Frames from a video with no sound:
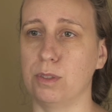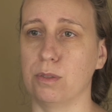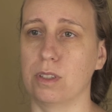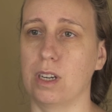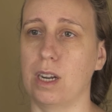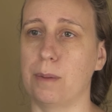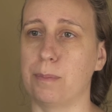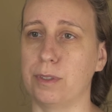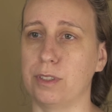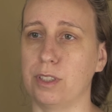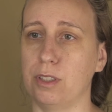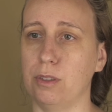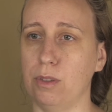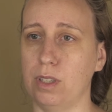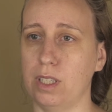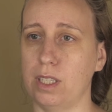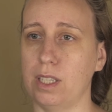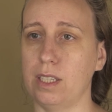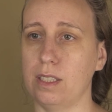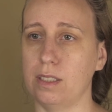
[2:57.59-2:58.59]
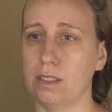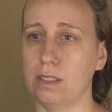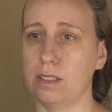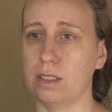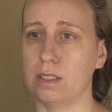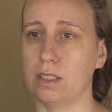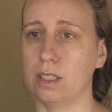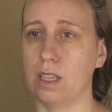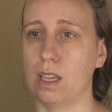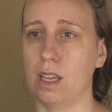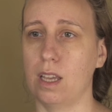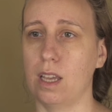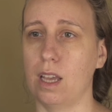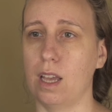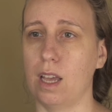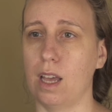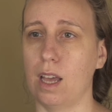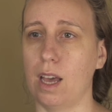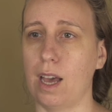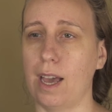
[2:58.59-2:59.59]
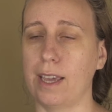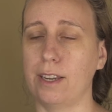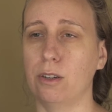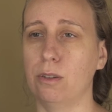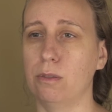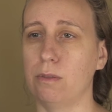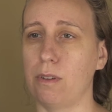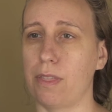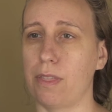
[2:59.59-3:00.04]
or opportunities, I don't